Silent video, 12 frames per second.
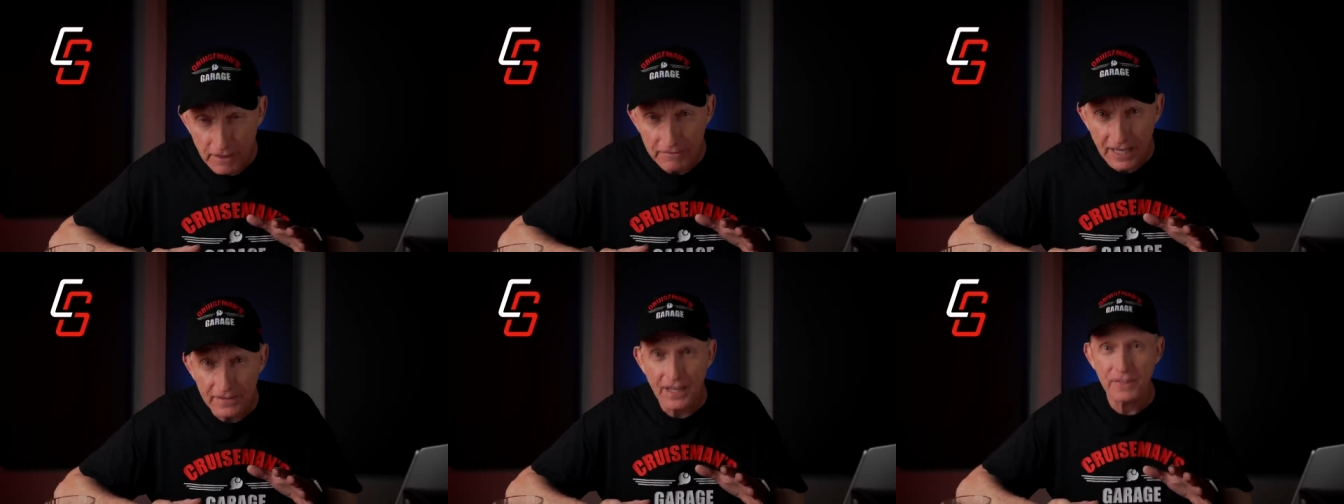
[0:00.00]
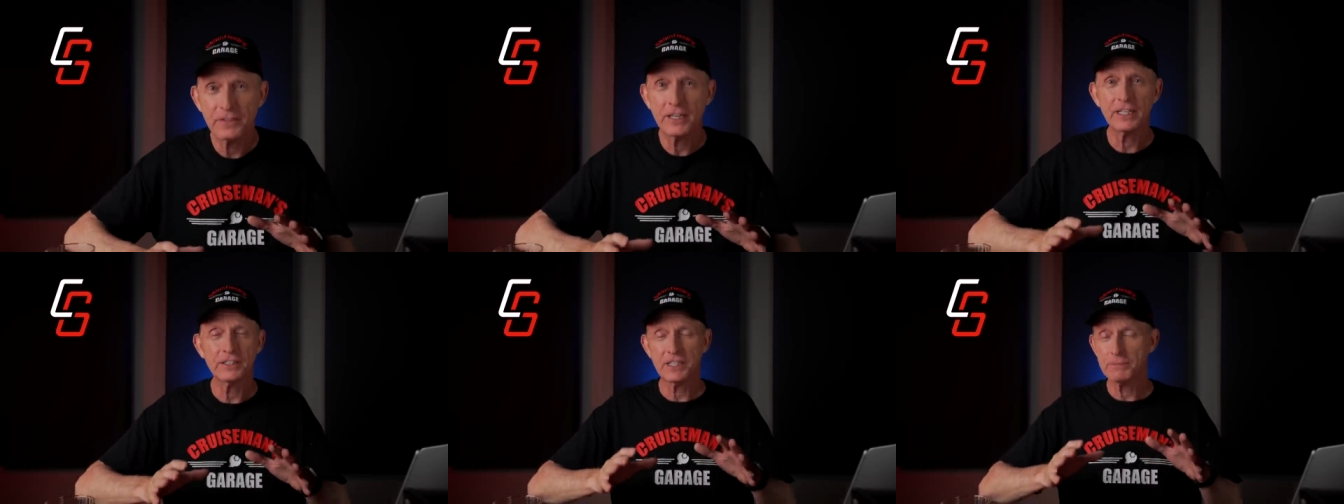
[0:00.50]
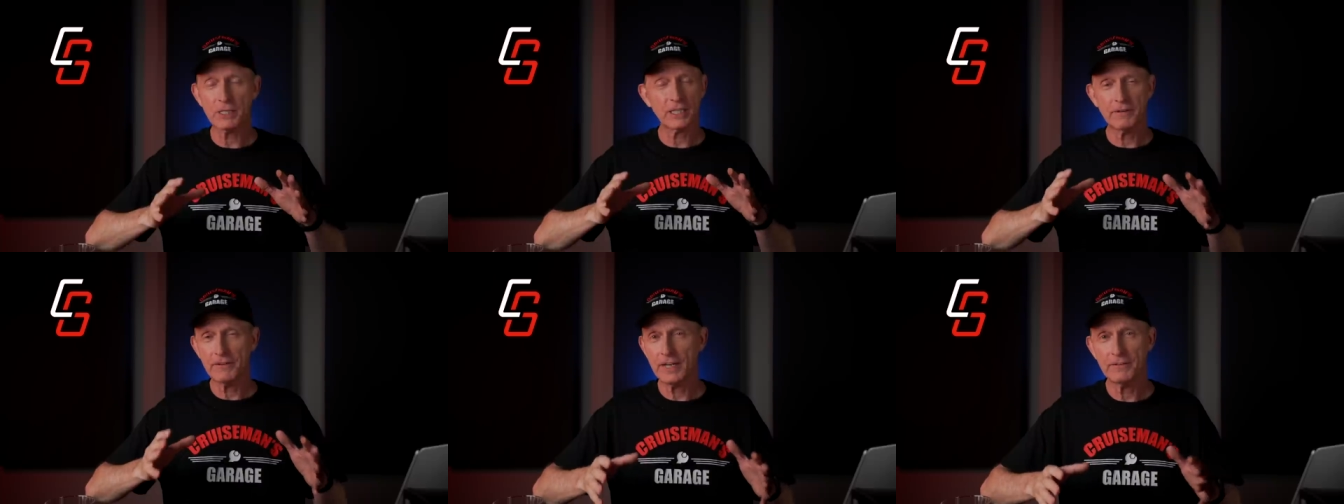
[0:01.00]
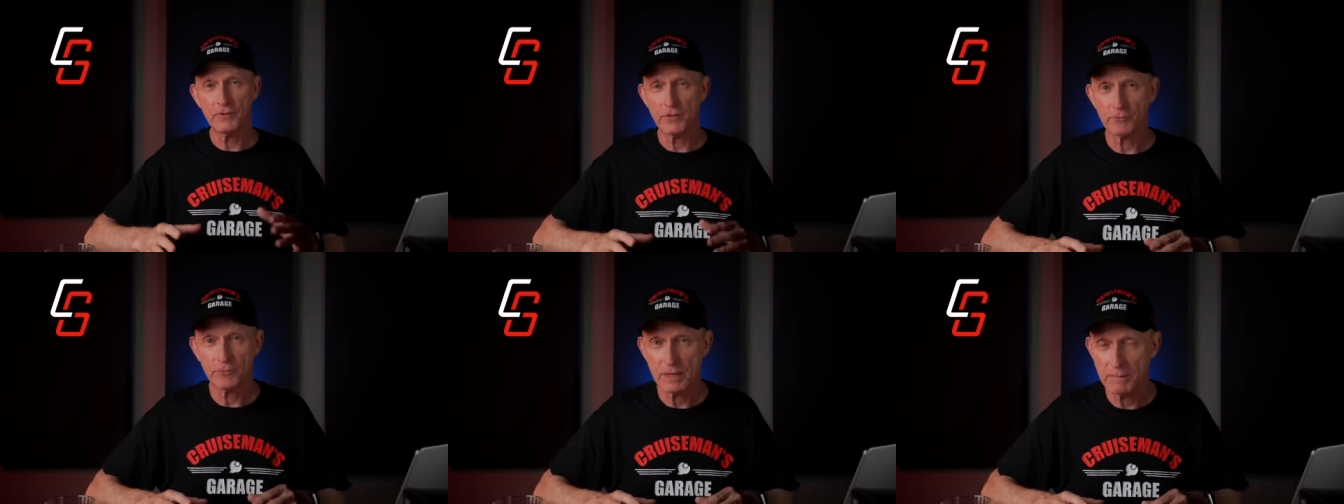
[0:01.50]
I've had that thing. It seems like I've had it for
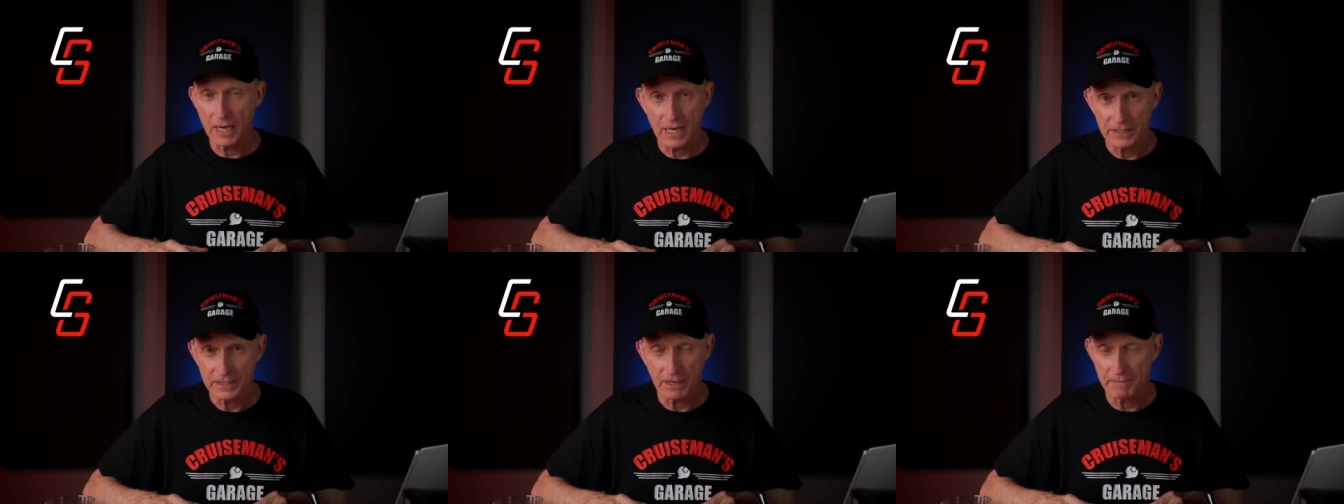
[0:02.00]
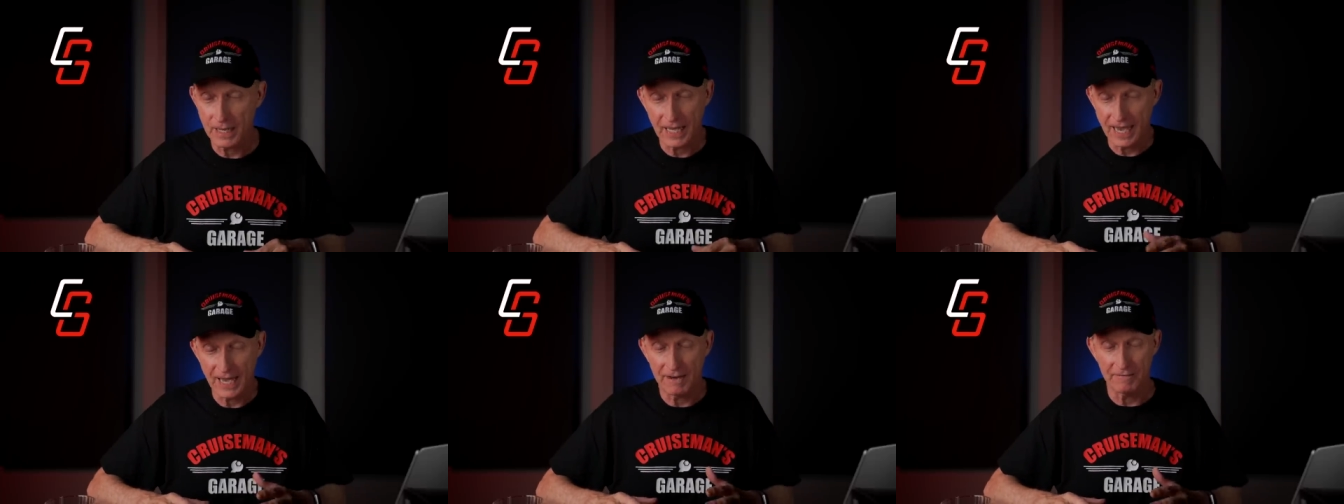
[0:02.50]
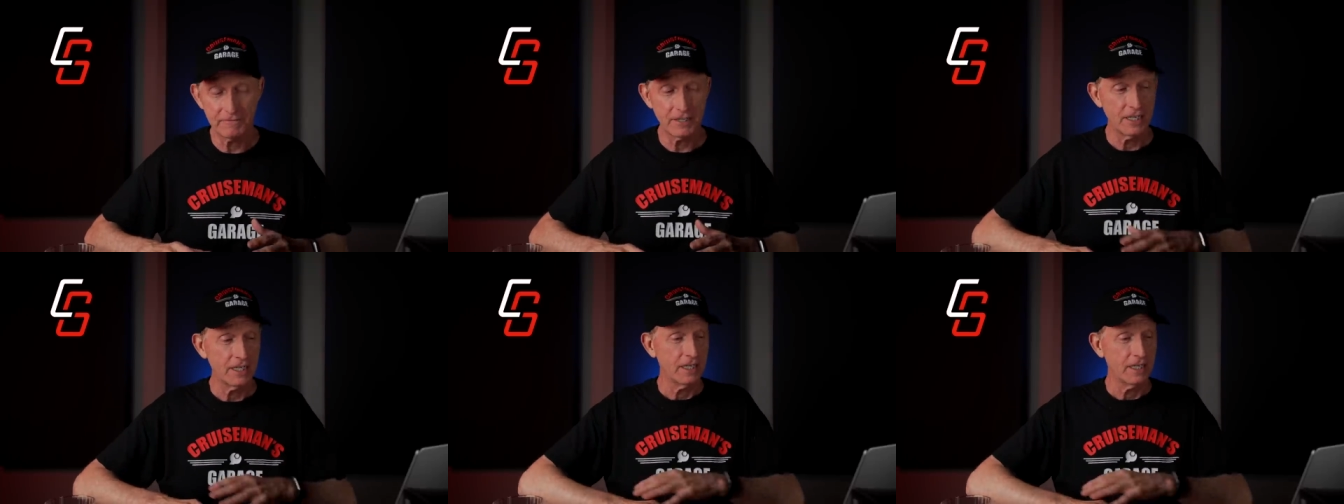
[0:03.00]
three months. I may have.